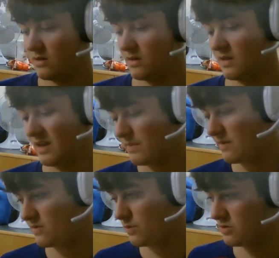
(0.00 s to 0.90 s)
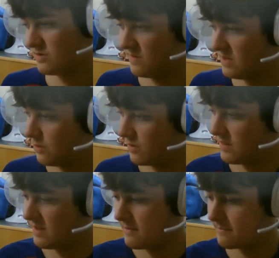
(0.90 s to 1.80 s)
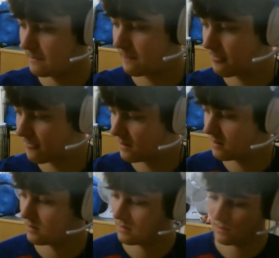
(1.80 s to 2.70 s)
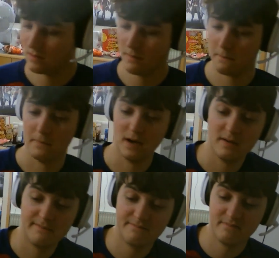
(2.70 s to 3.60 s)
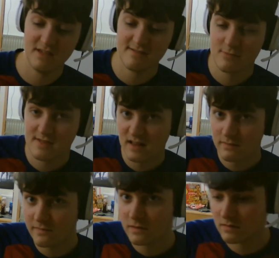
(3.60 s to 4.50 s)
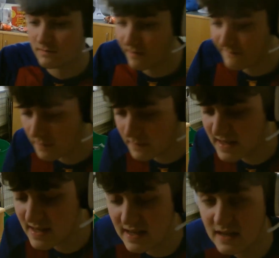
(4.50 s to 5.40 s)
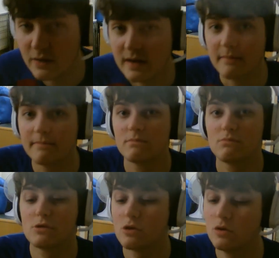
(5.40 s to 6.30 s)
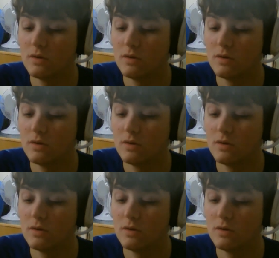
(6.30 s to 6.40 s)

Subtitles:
yeah, I'm going to have to watch a video on that. But this was helpful for me anyway. So,